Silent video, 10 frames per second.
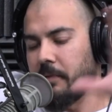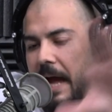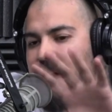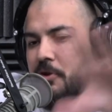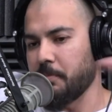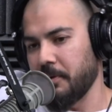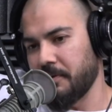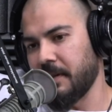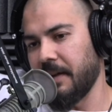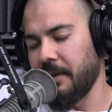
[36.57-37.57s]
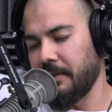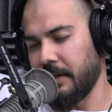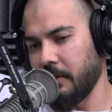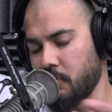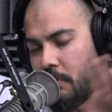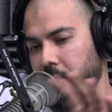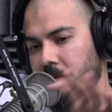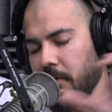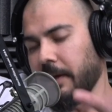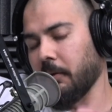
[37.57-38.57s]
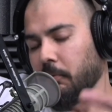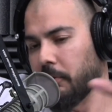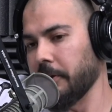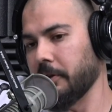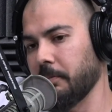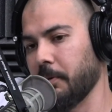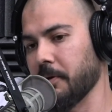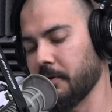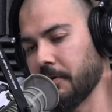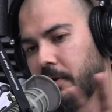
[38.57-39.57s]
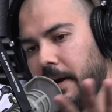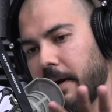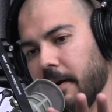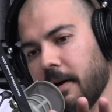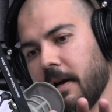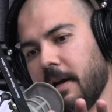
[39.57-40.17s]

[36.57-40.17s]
attributes that I think that contribute to like a really good personal trainer,